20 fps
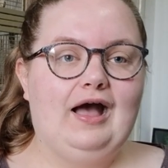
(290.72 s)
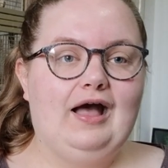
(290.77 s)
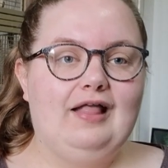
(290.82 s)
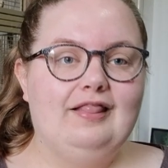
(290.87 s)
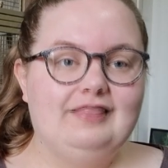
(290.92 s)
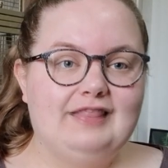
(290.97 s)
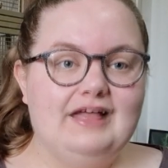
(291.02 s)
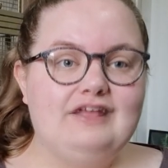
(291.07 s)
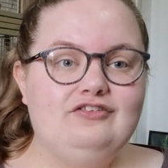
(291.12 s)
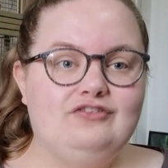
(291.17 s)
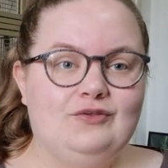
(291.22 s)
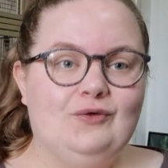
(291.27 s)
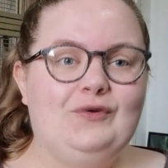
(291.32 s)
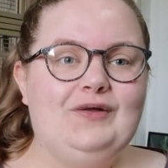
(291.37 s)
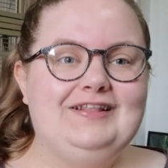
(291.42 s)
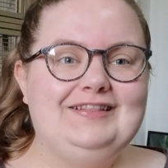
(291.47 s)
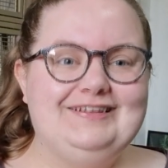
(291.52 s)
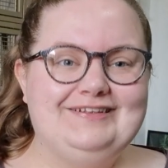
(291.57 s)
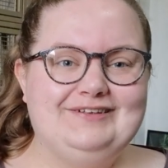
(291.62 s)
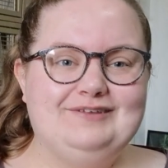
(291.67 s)
let's talk
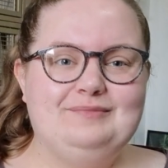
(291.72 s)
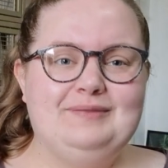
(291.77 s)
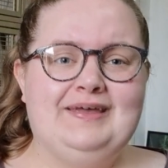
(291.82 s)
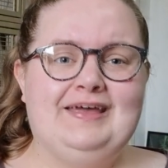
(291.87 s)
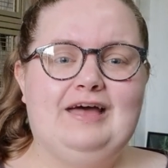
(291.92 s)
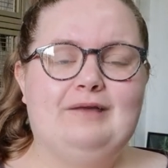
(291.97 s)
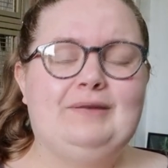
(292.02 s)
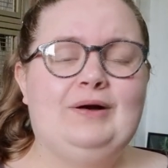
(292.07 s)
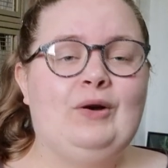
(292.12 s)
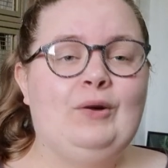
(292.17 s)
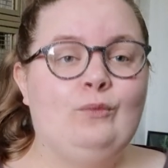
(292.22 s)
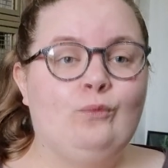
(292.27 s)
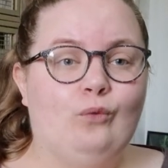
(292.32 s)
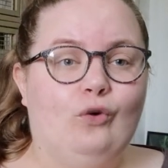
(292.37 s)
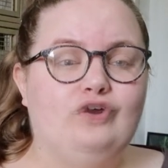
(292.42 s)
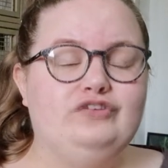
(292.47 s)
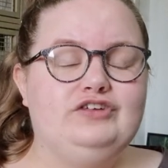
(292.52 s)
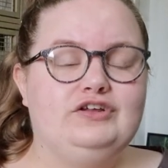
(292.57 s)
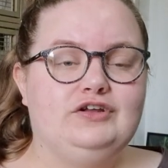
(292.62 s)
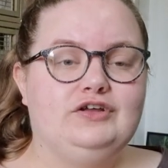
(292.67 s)
a little bit about
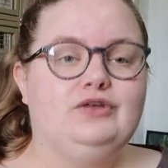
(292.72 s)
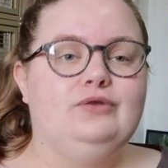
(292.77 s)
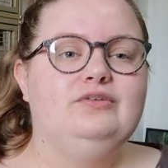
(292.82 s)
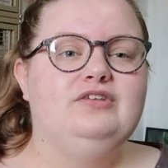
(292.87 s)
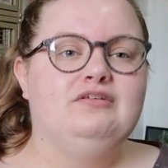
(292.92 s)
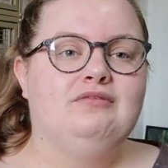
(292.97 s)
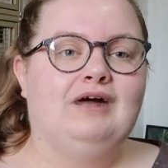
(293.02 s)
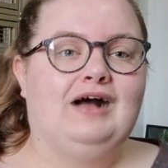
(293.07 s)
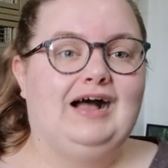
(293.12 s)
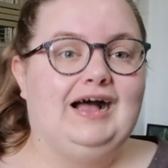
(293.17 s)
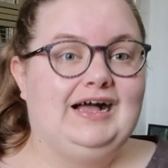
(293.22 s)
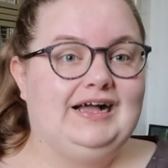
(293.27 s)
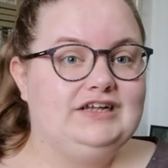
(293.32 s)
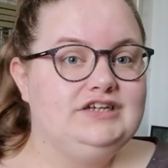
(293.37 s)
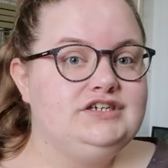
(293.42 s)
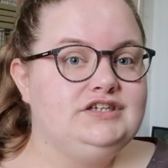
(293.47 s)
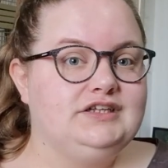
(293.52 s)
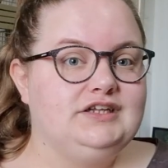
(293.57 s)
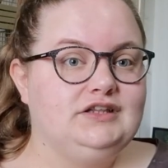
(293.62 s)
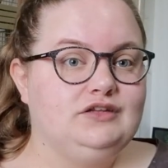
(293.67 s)
what an agouti rat
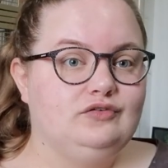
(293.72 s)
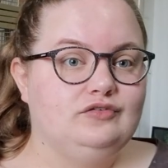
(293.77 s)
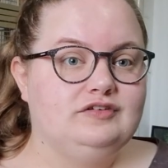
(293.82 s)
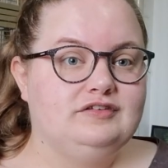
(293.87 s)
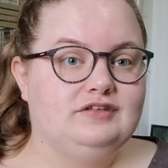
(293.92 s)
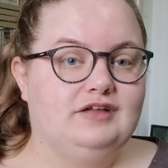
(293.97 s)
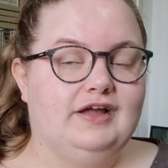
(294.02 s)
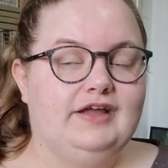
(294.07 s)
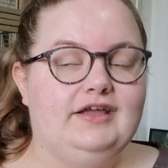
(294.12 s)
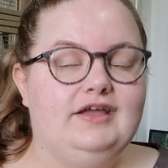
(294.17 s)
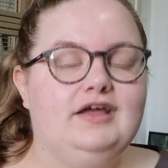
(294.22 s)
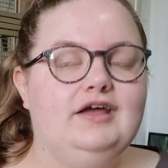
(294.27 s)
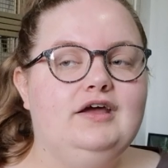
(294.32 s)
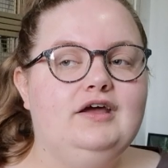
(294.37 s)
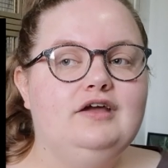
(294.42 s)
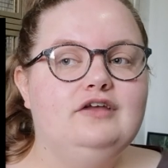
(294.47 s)
actually looks like.